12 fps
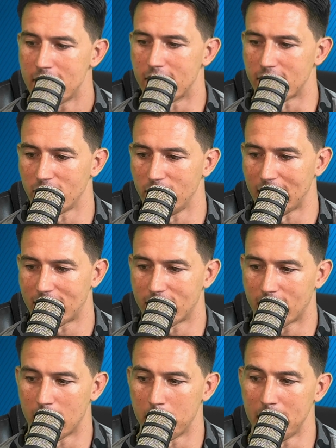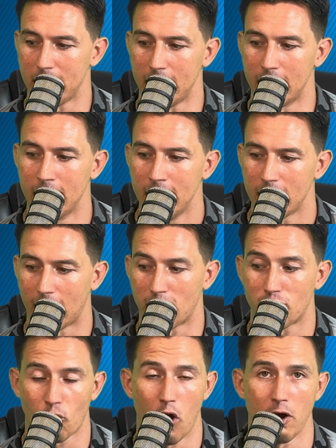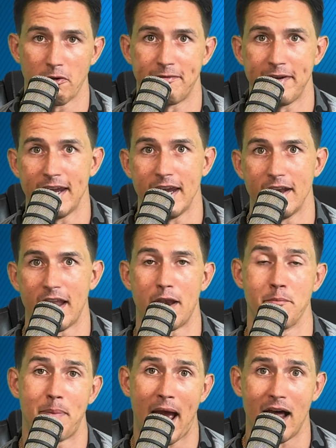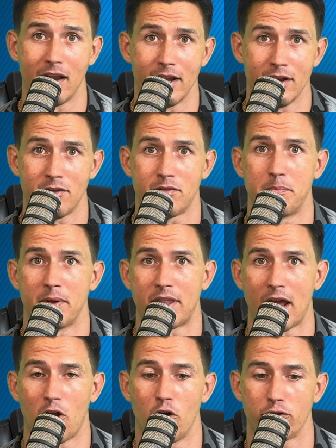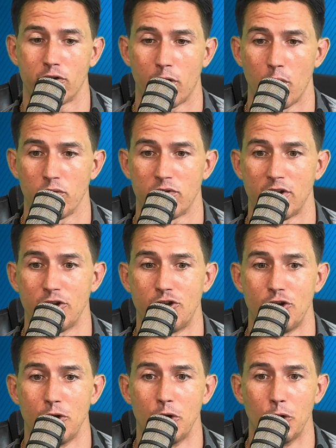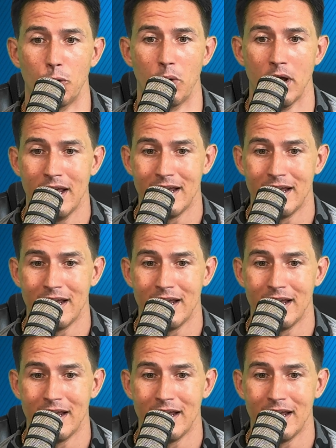this list, is going to be like strong feet and balance, but that also goes into,